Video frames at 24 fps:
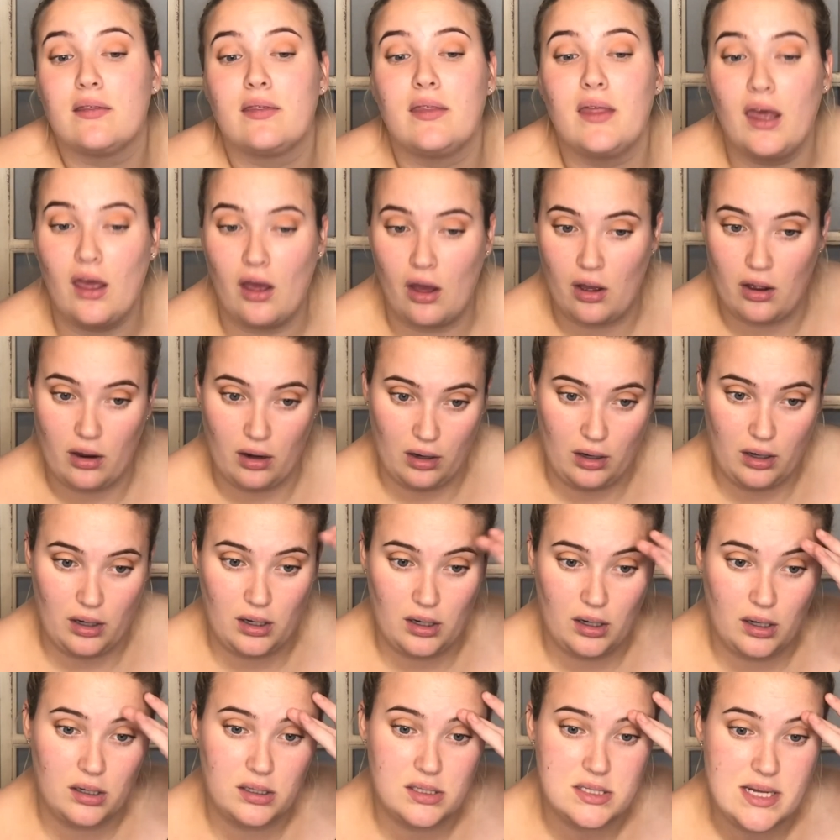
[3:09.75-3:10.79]
They
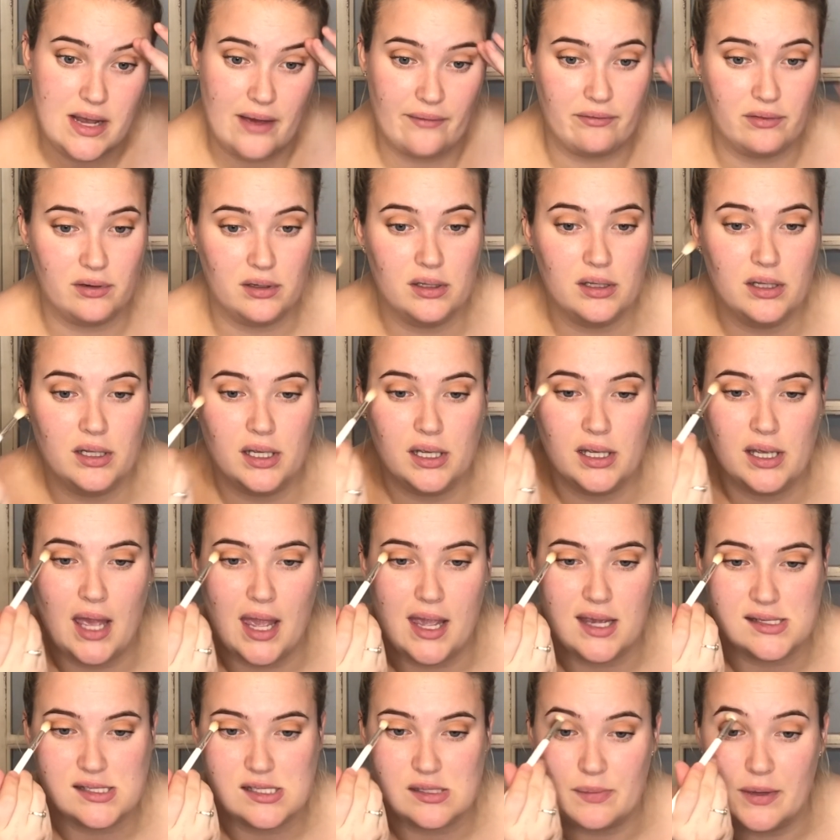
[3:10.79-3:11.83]
are definitely
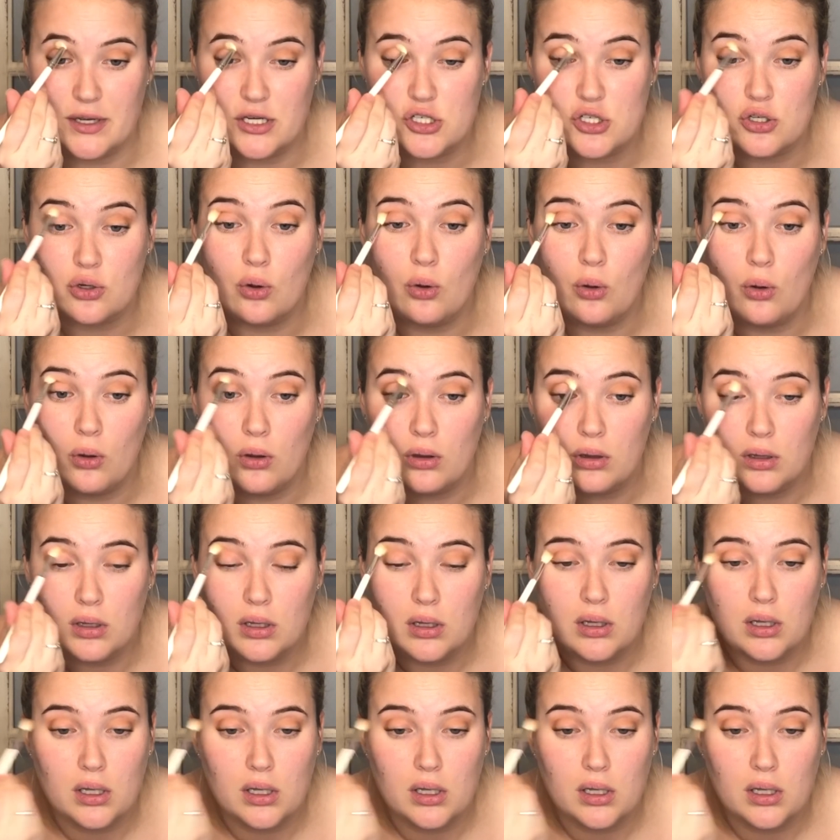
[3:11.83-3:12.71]
asymmetrical.